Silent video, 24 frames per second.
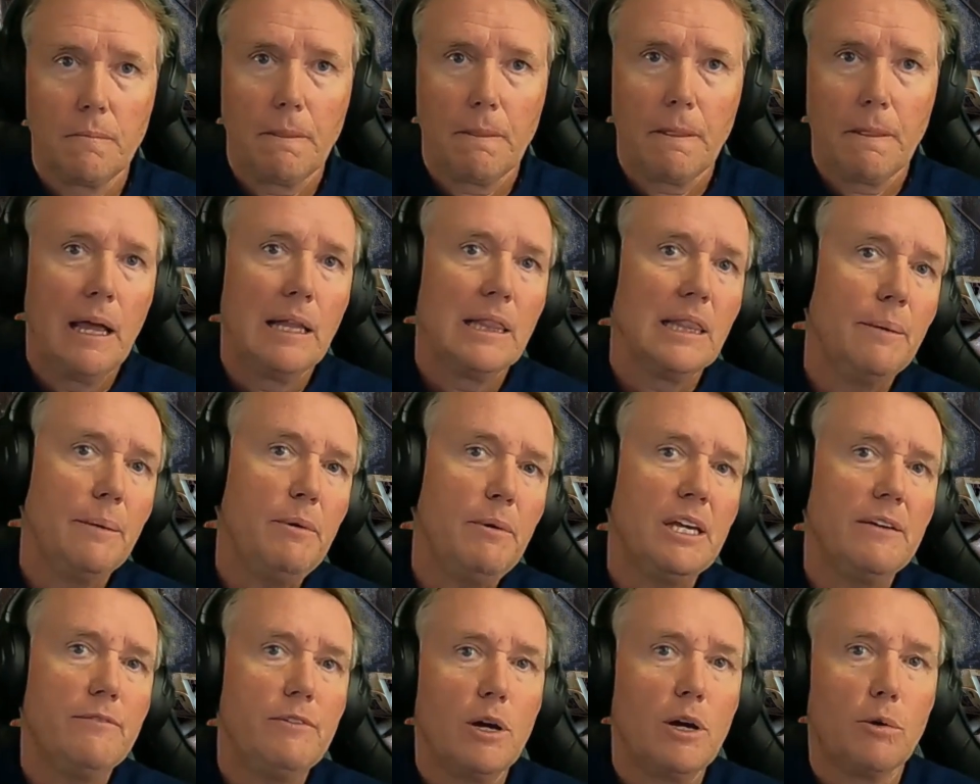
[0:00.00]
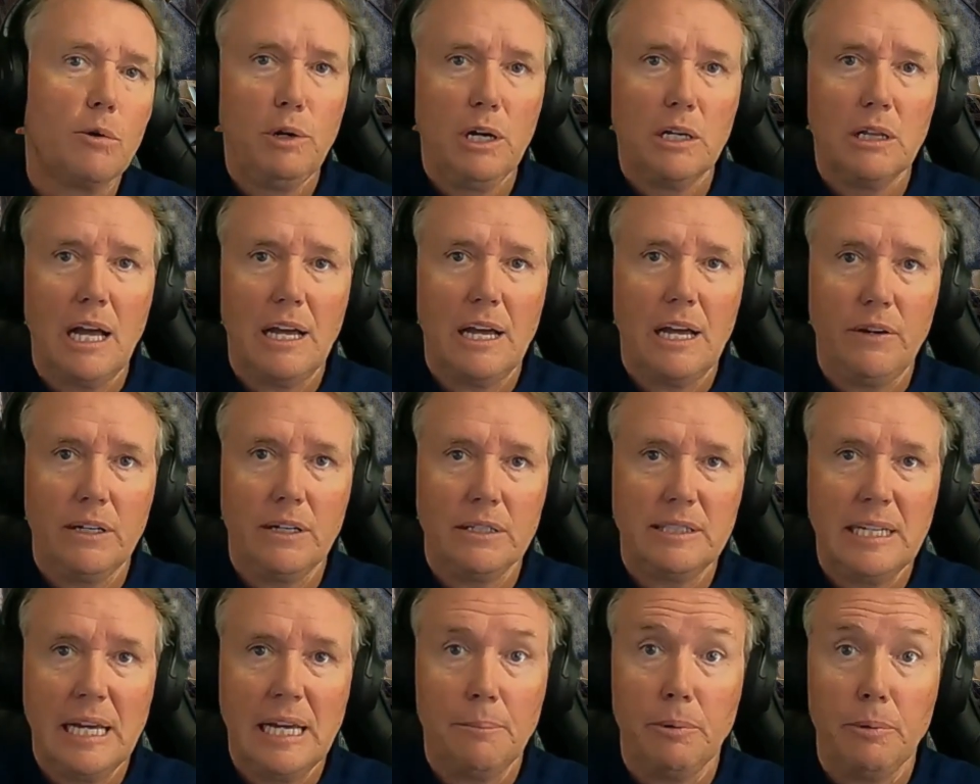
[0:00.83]
Let me give you a real life
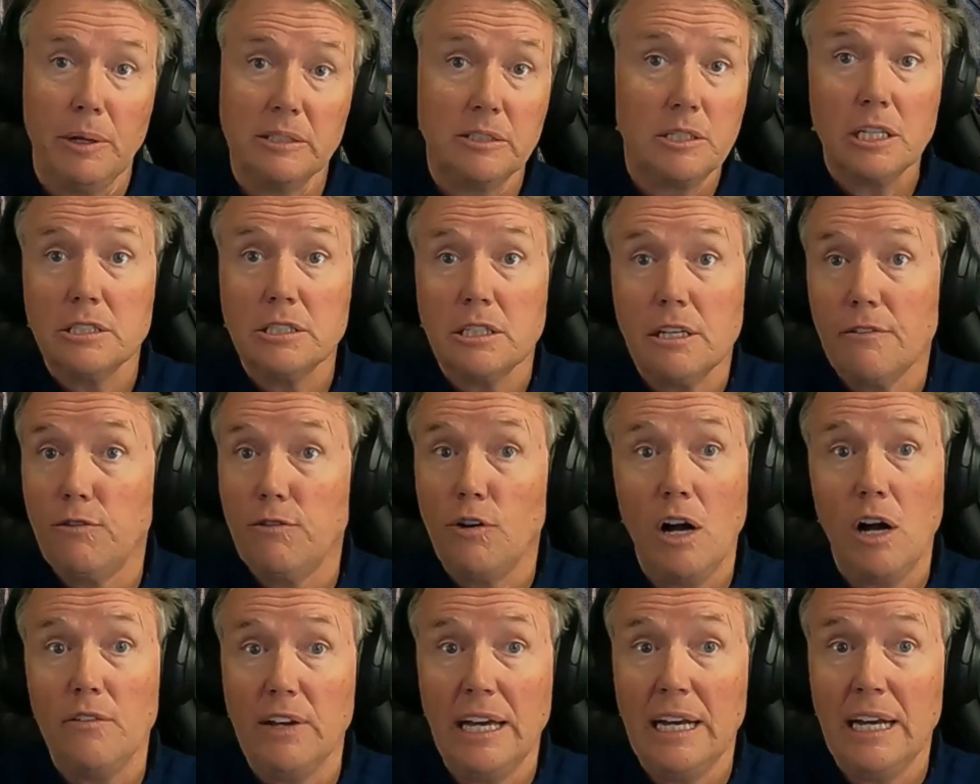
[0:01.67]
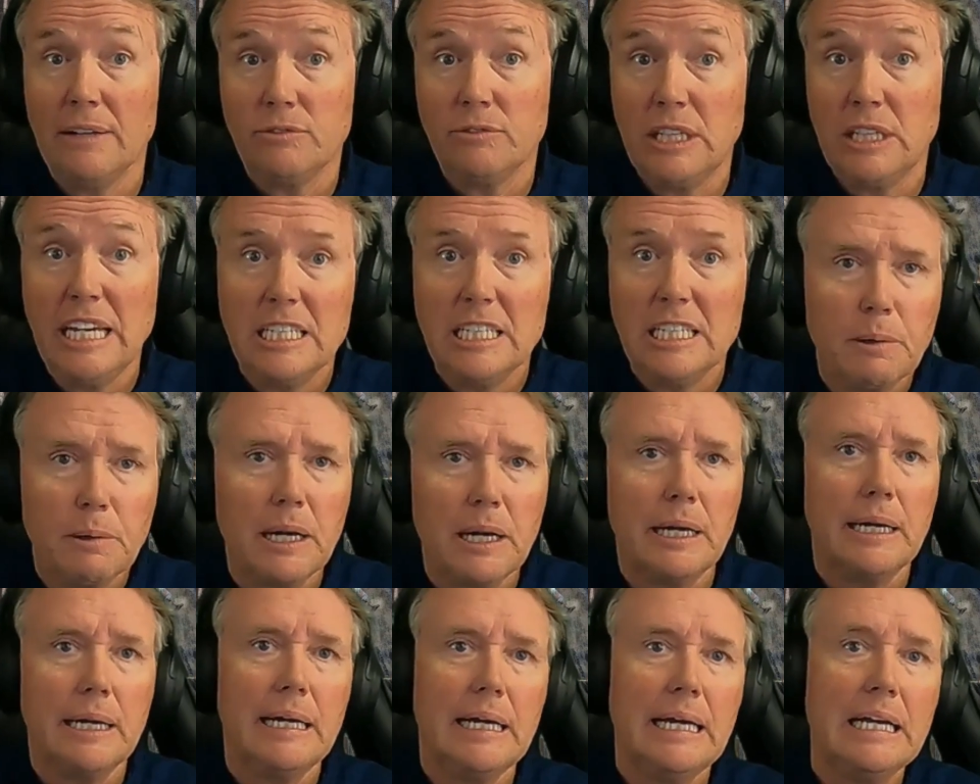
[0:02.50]
example. It doesn't involve NFTs, but
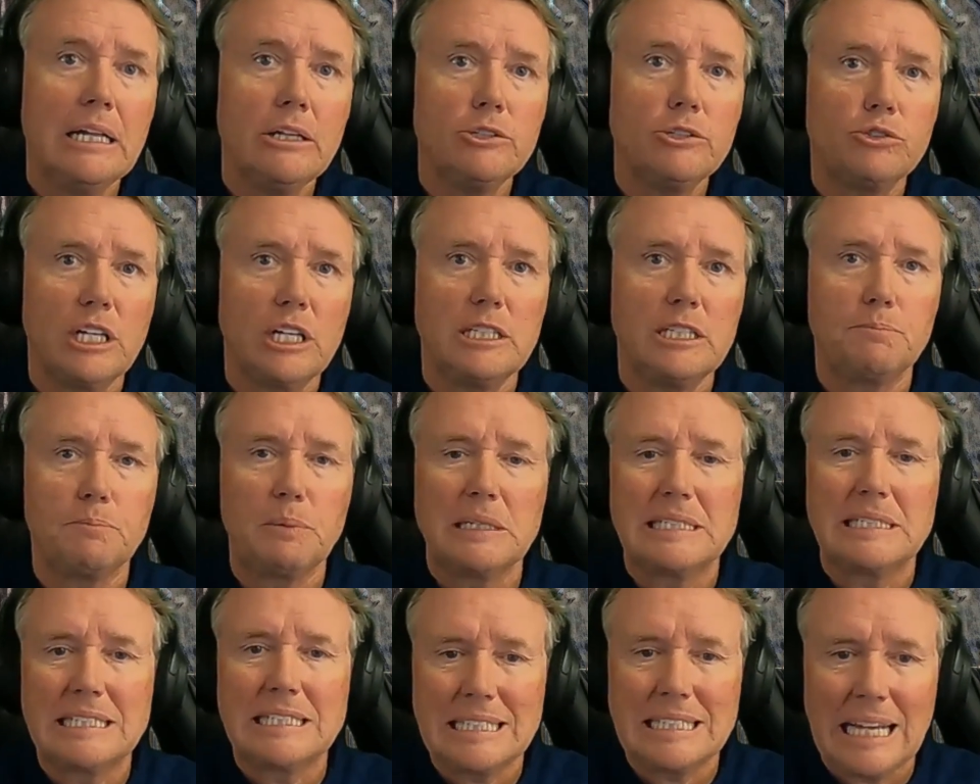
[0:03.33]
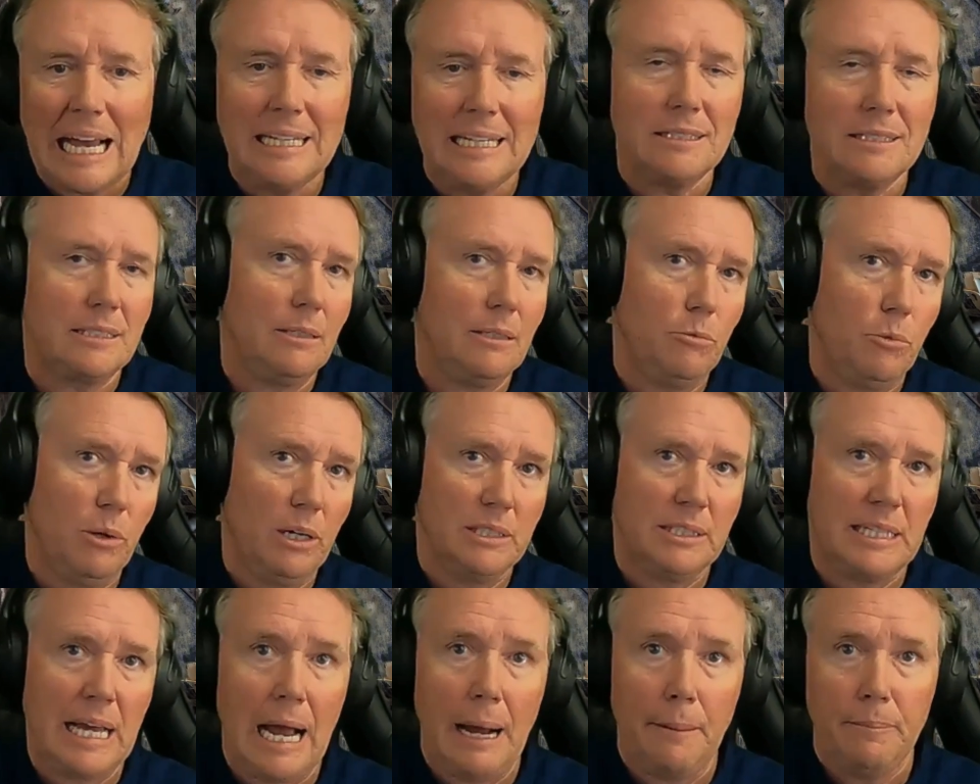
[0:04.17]
it illustrates precisely what
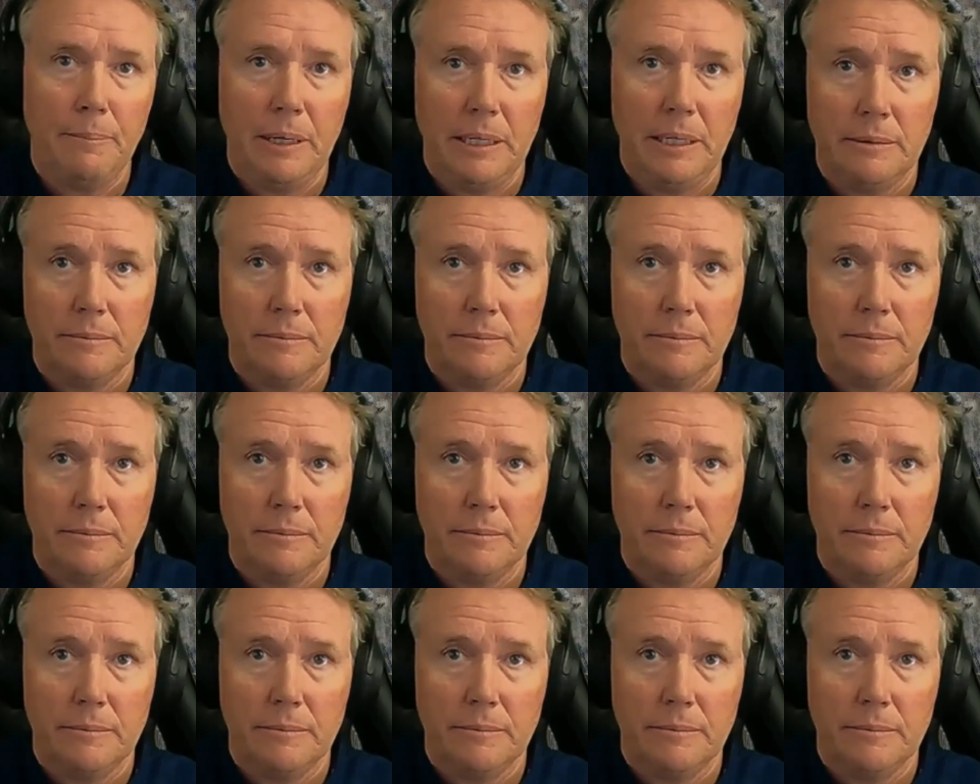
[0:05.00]
is happening.